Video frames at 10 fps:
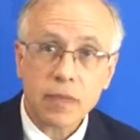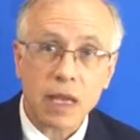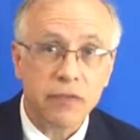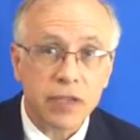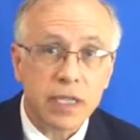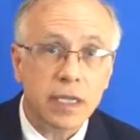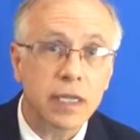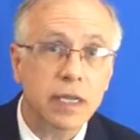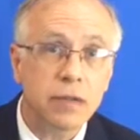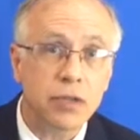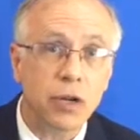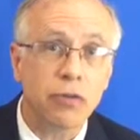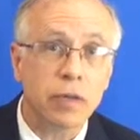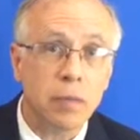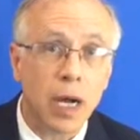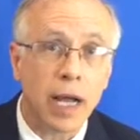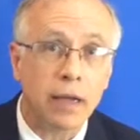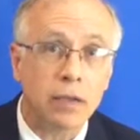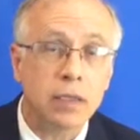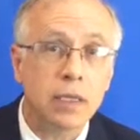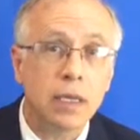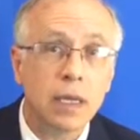Fatigue, generally mild.